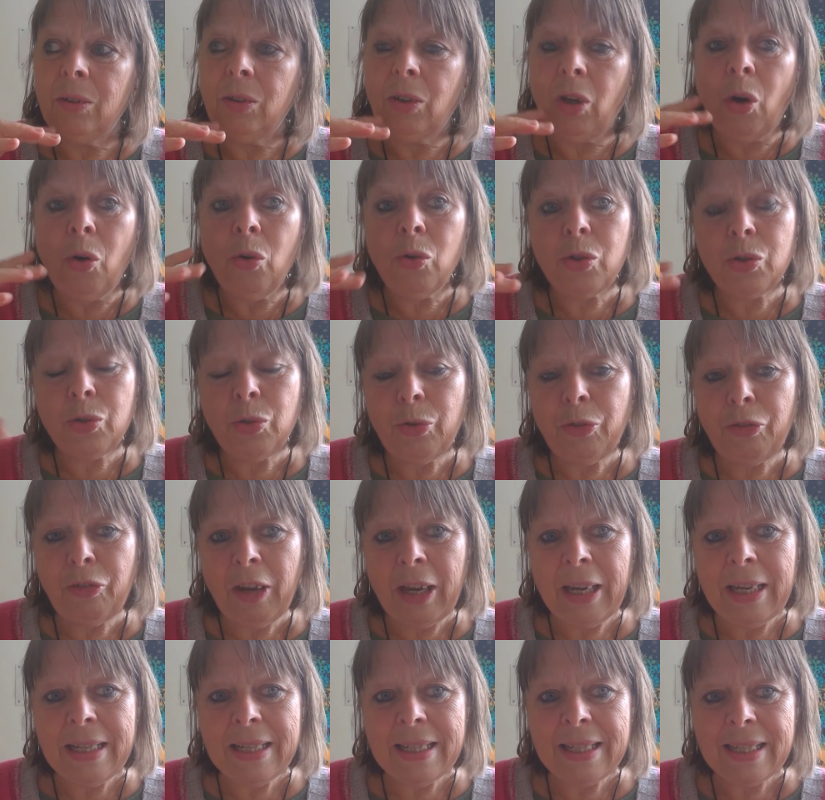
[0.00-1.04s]
go through
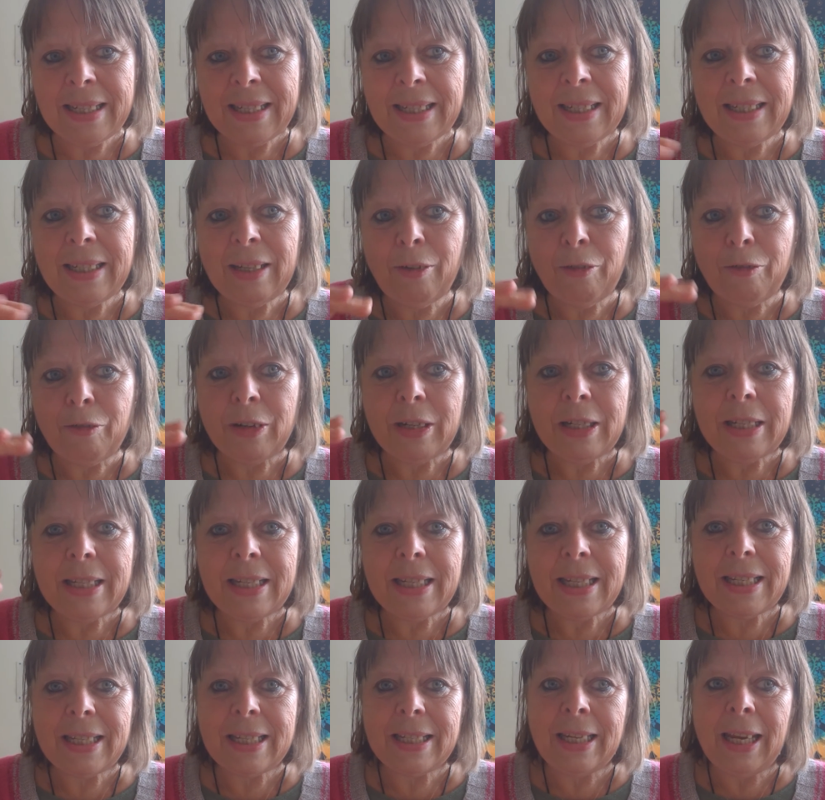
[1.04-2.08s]
phases at different
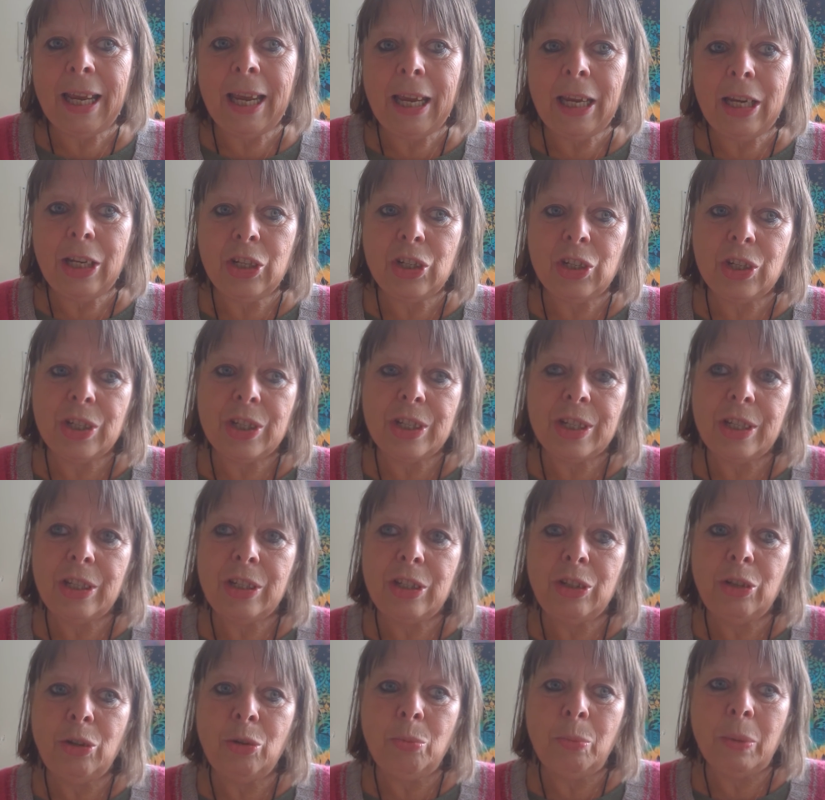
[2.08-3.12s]
stages
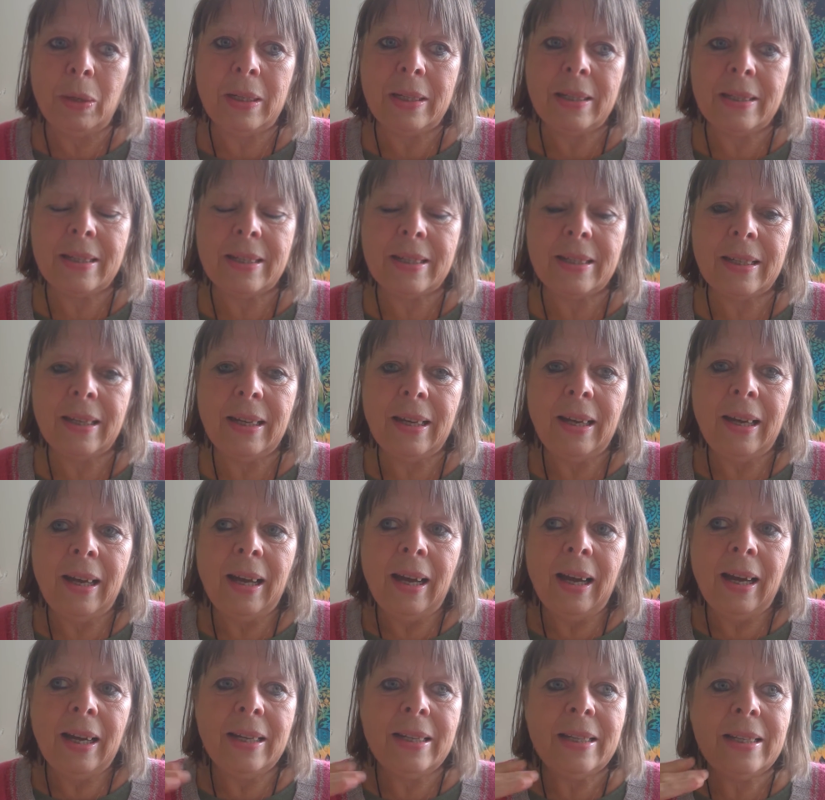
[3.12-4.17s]
as humans.
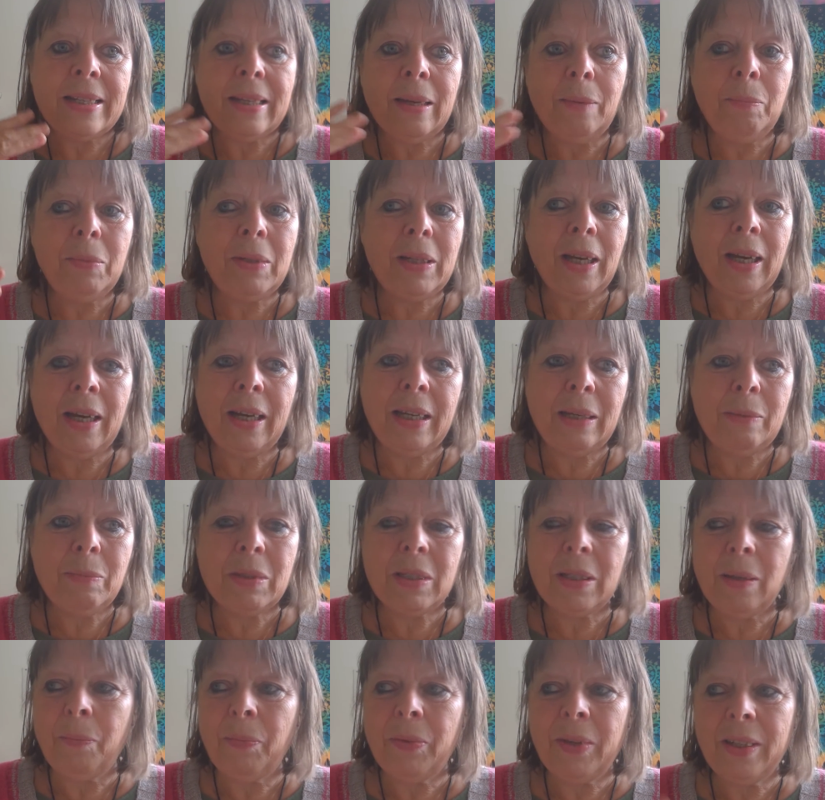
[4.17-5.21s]
And sometimes
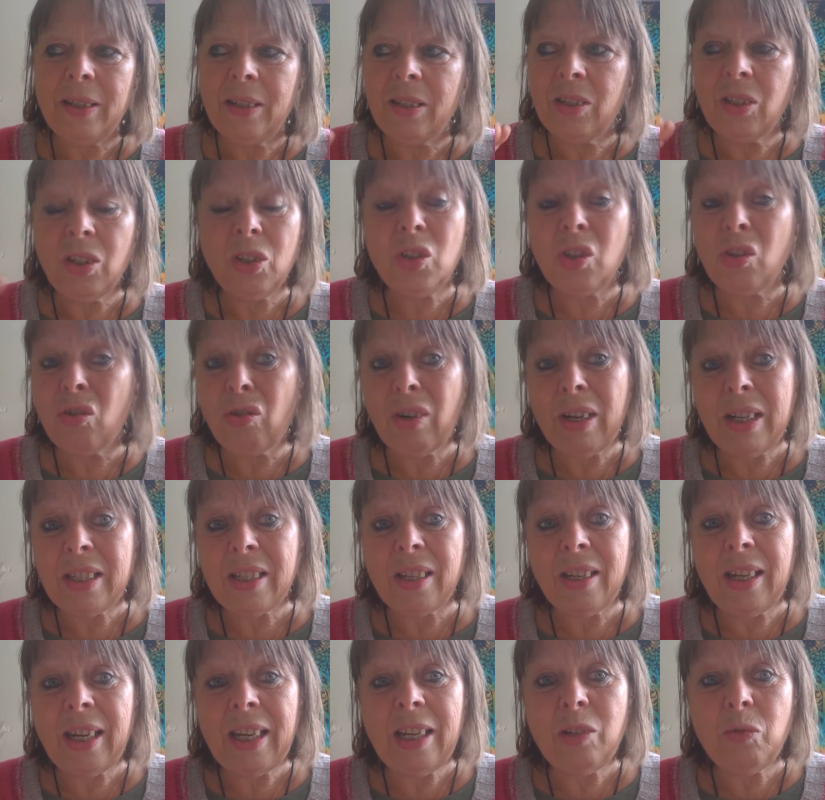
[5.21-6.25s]
something that doesn't
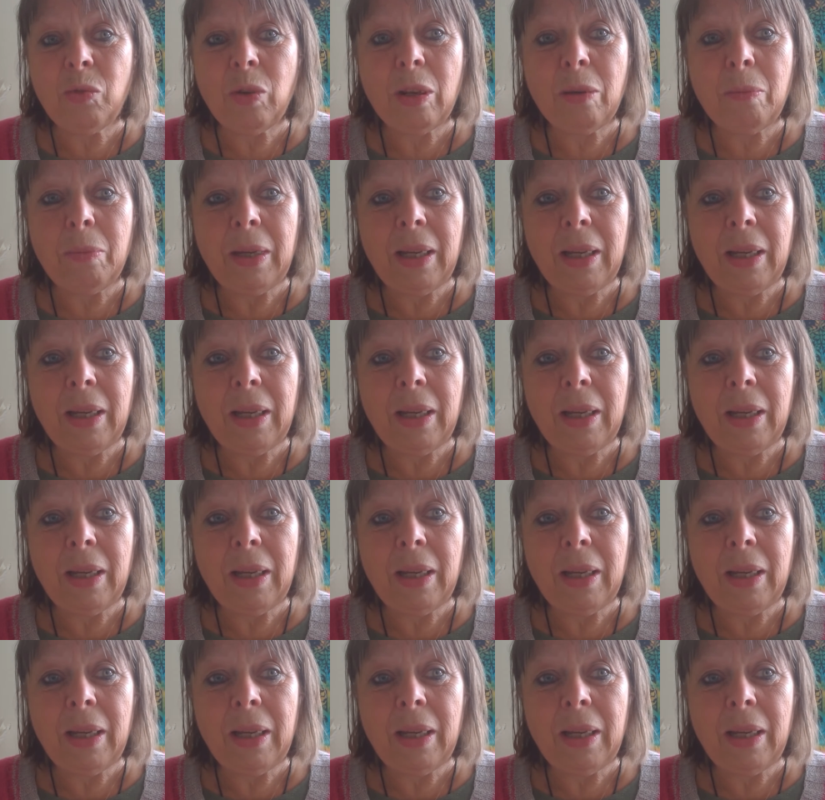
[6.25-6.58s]
resonate with